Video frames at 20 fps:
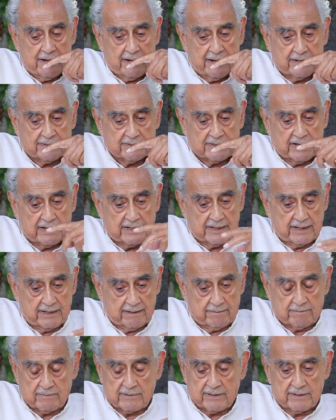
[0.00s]

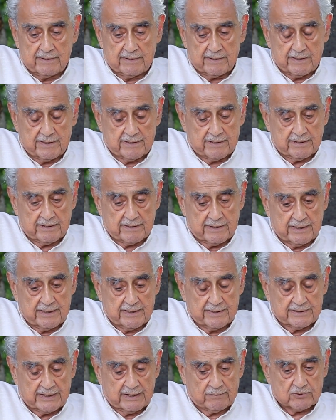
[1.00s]
he,
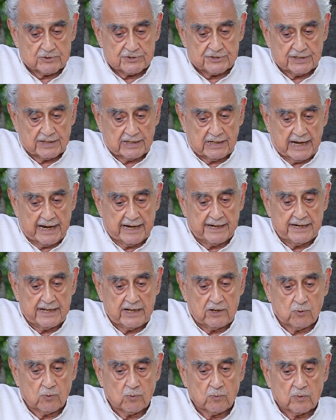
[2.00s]
there was a
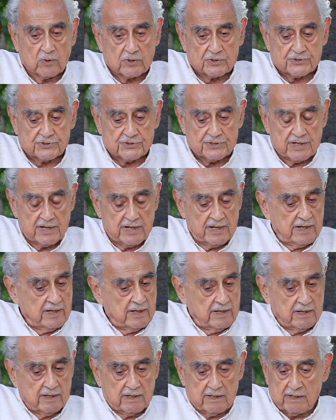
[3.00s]
lady who was
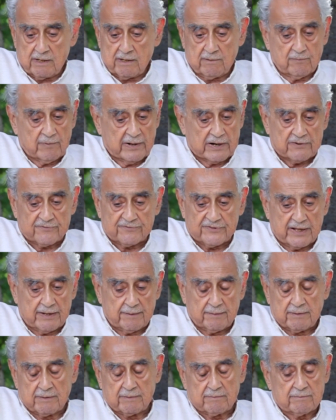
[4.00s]
one of
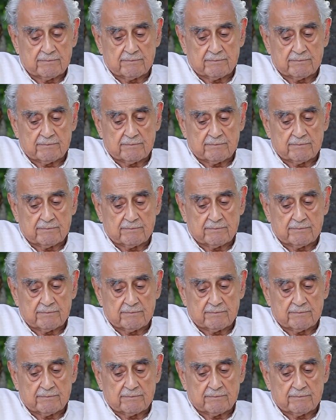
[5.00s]
the